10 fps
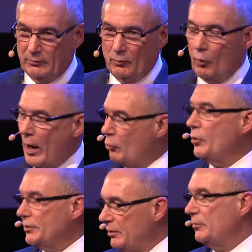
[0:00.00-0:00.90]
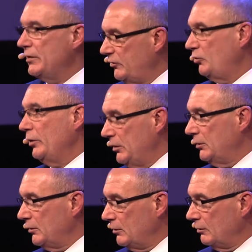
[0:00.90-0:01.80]
Why wouldn't it be Sweden?
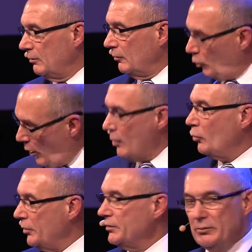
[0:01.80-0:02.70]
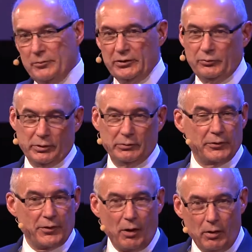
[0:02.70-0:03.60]
Why wouldn't it be Sweden
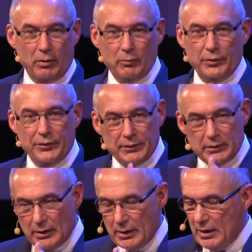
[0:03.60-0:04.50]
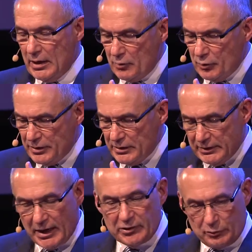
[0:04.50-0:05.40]
with the
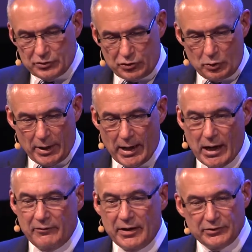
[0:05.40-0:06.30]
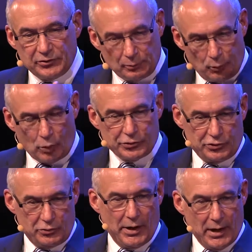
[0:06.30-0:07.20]
engagement you have and the support
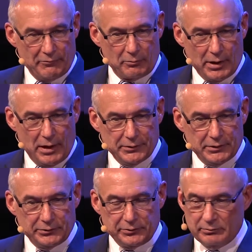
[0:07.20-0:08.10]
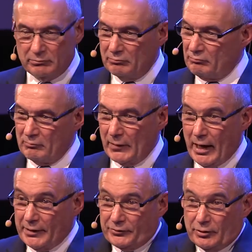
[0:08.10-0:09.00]
you have around this? I
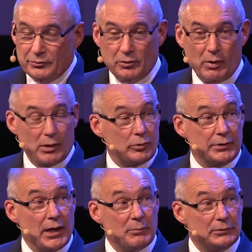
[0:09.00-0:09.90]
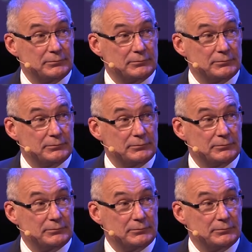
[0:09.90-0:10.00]
just don't know why it wouldn't happen.